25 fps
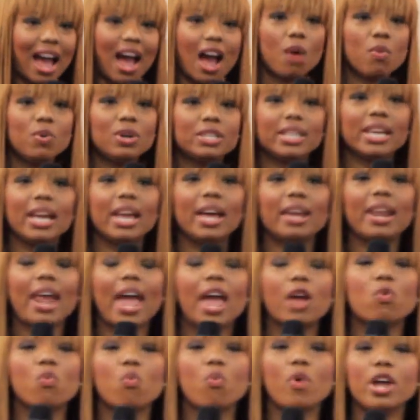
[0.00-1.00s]
I was in
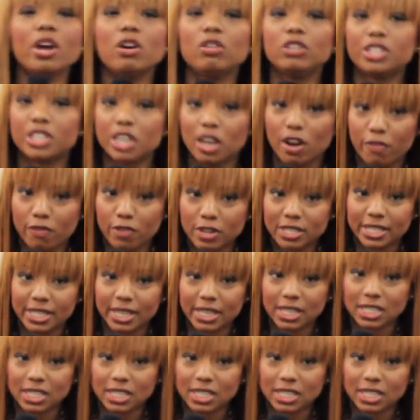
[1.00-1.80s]
a wheelchair for